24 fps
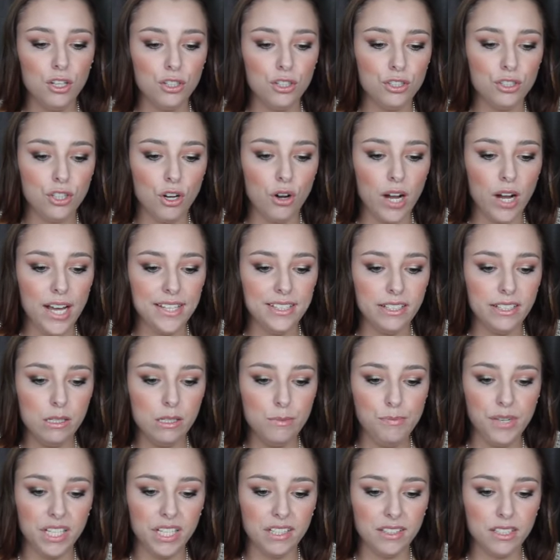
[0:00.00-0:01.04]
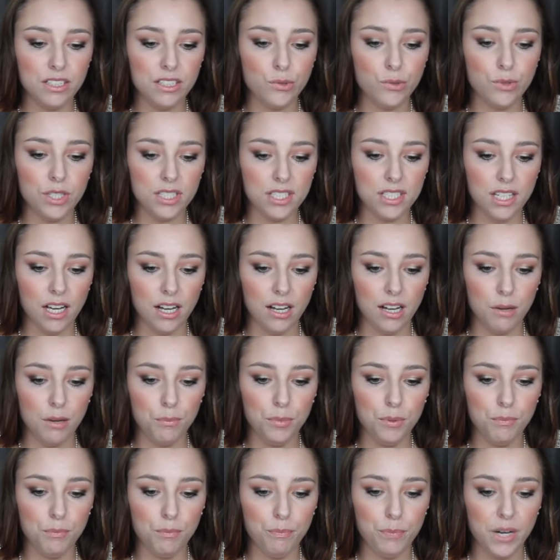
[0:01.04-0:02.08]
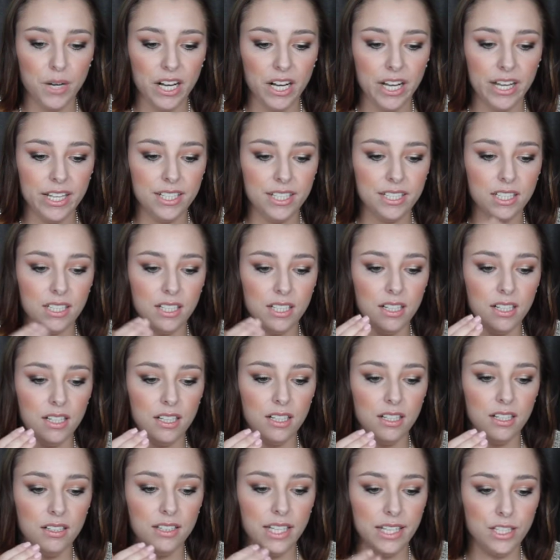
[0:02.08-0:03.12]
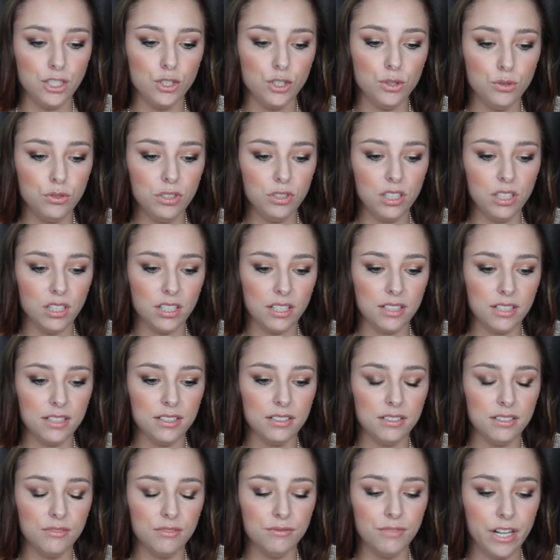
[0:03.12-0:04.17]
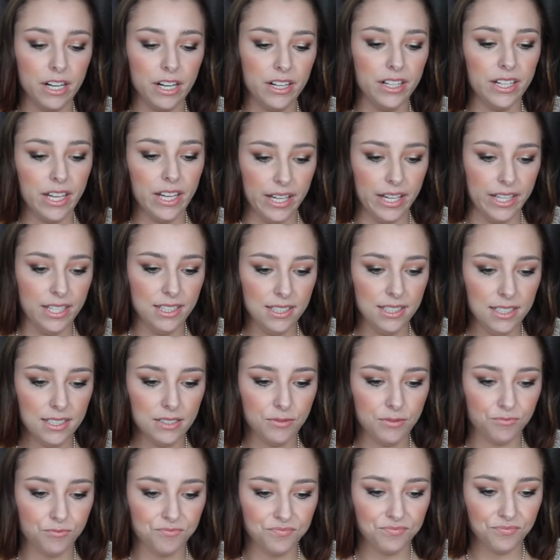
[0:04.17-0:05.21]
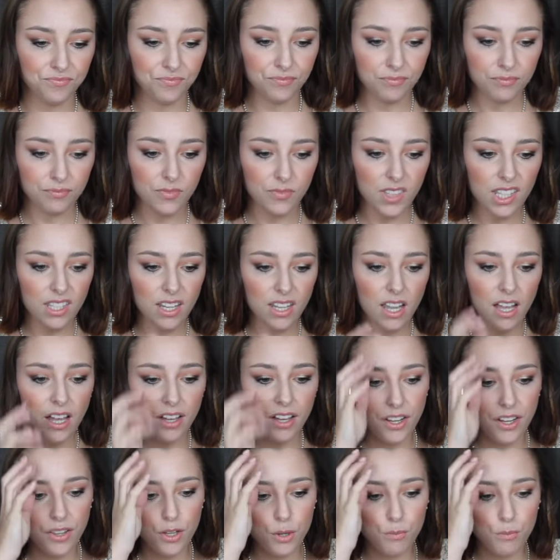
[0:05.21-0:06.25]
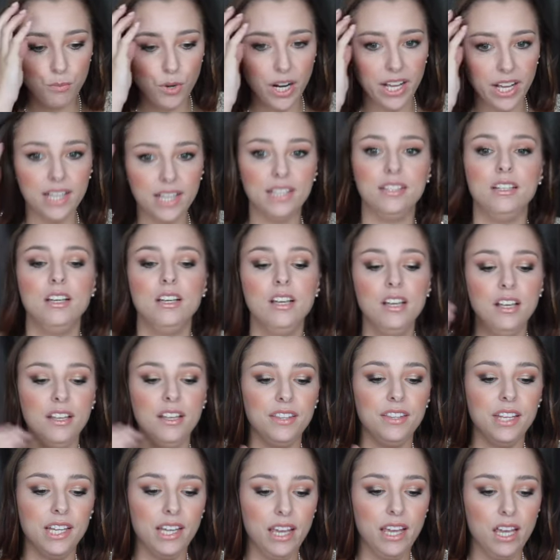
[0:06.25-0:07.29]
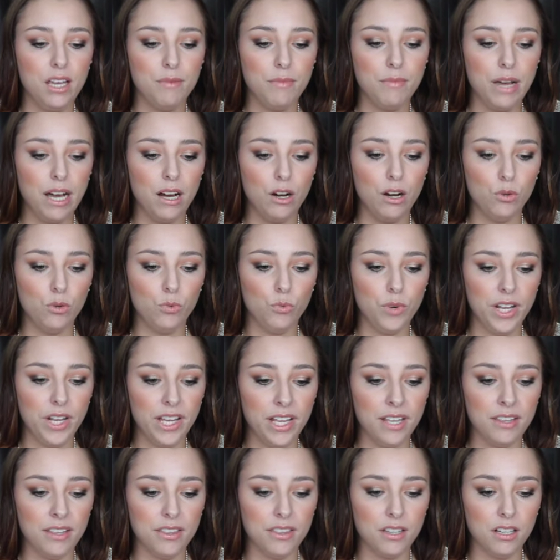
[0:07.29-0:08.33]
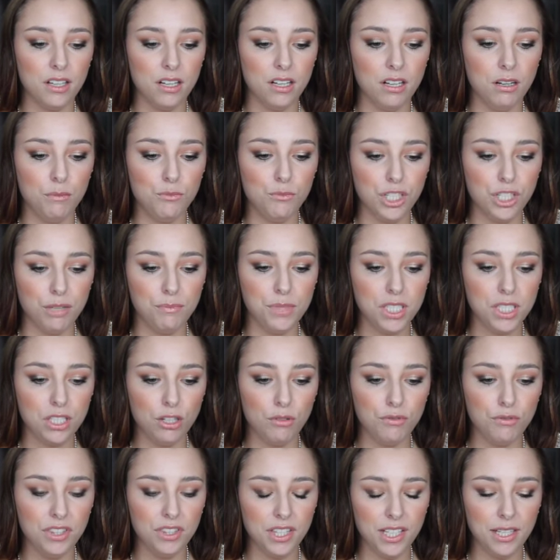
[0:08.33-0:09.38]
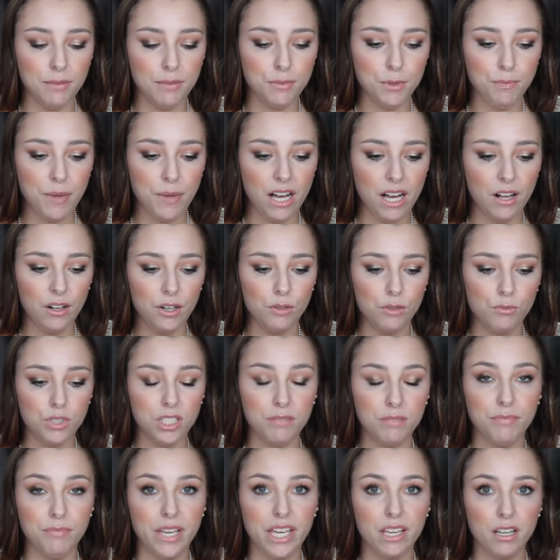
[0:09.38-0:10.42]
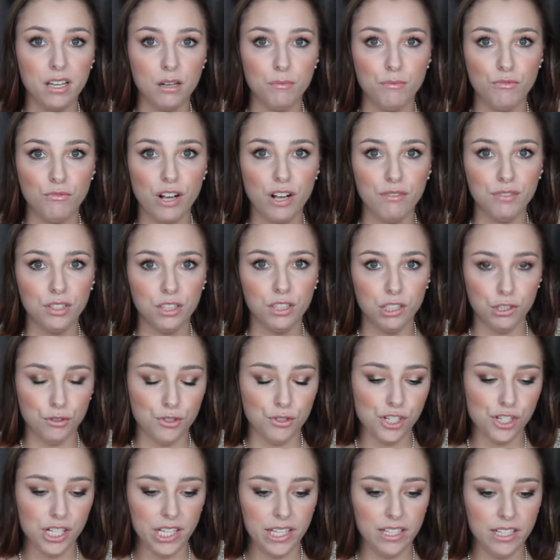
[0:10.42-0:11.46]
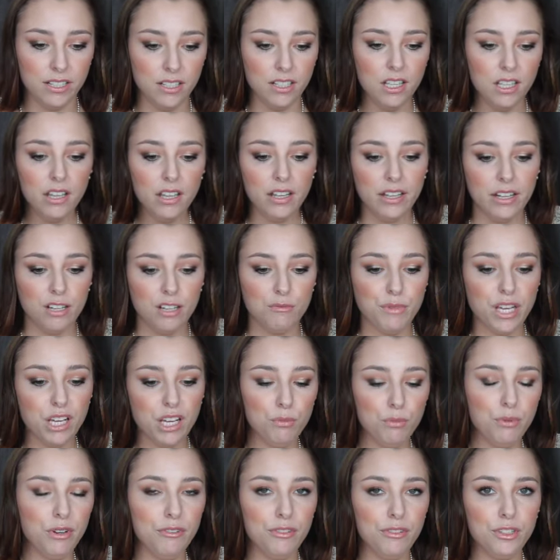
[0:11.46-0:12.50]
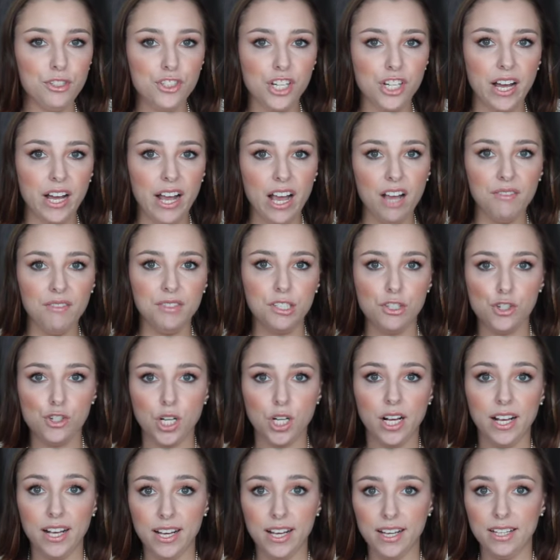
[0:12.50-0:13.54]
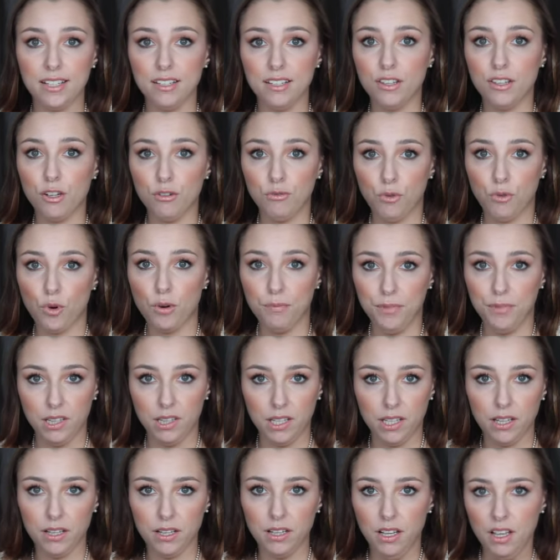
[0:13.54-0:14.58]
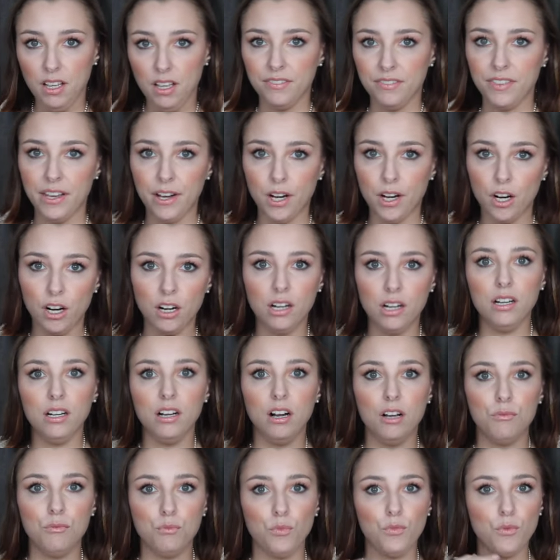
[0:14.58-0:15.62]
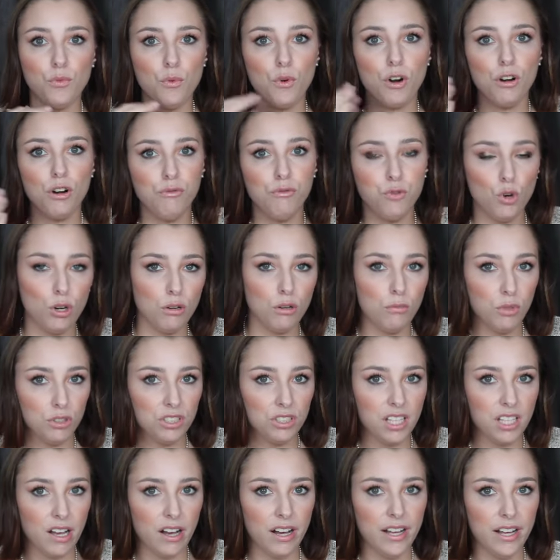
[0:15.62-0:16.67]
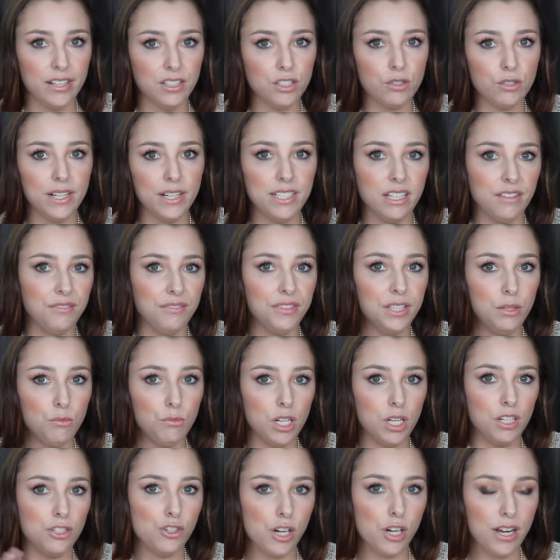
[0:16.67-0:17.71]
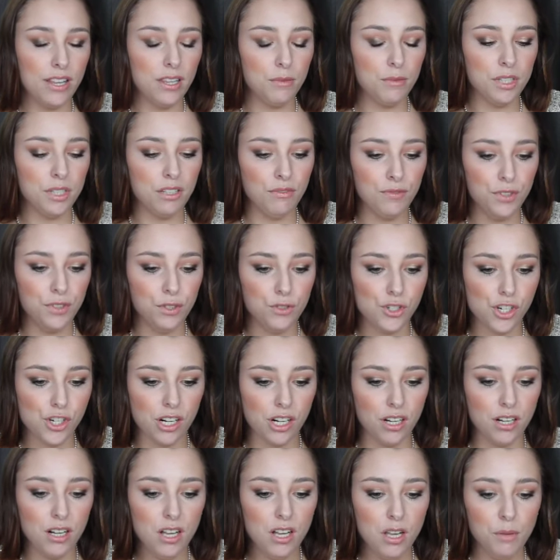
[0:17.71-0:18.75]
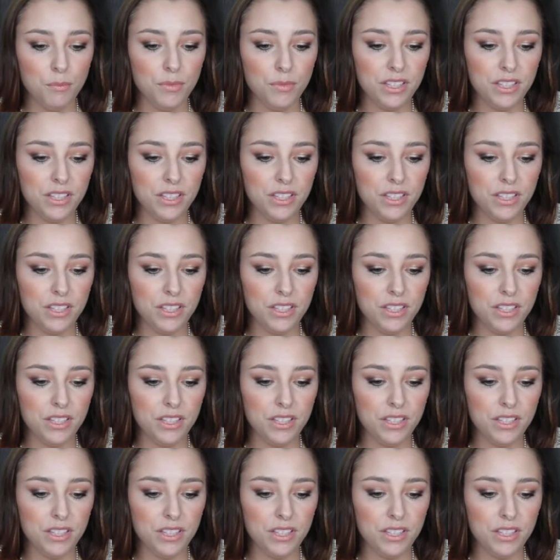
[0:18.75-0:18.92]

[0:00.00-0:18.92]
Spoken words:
So I didn't pick these ones up, but they do look very nice. Another brand that came out with gemstone themed palette was Makeup Revolution. Now Makeup Revolution, I haven't tried their formula. They are on the more affordable side, so I definitely want to try them in the future.